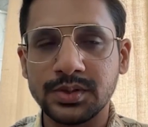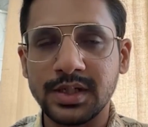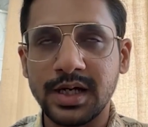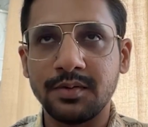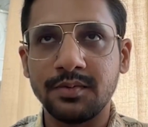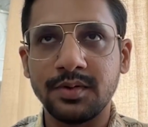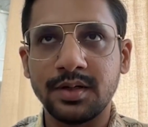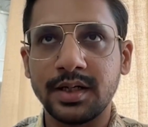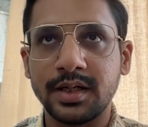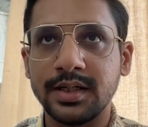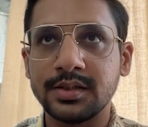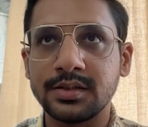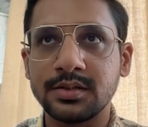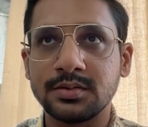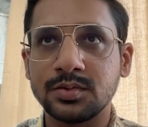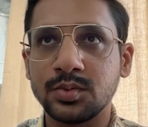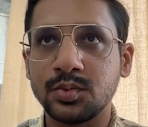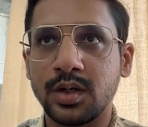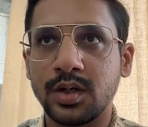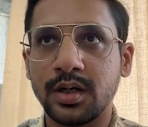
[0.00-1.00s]
advertise
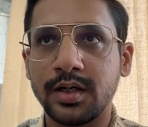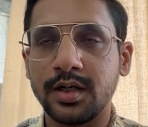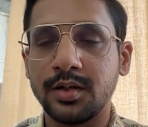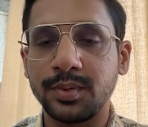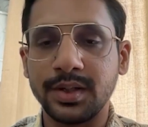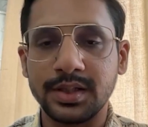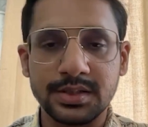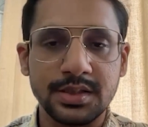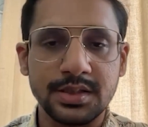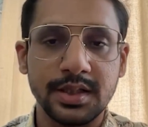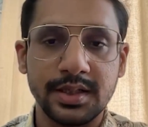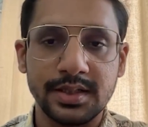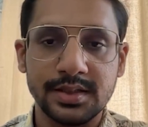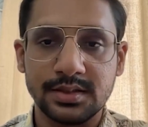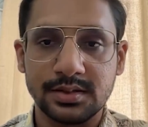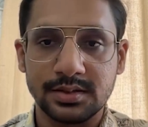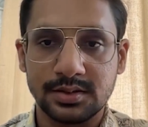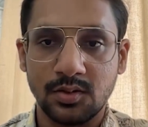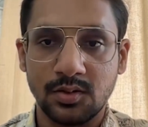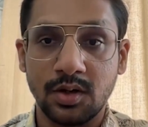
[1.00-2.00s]
200 plus
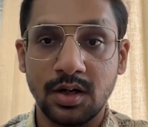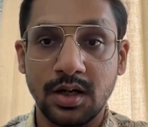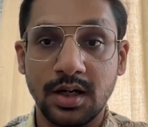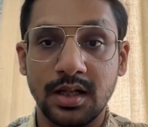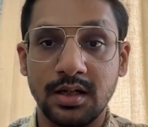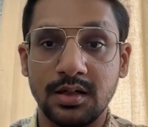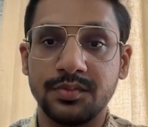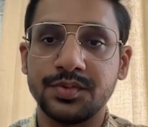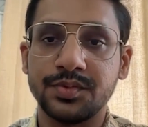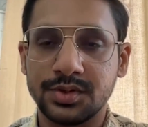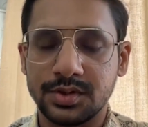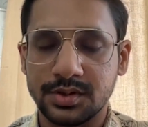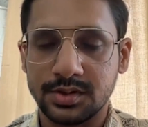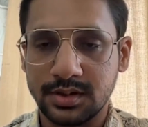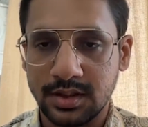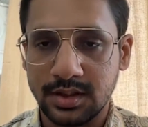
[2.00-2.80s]
days on television.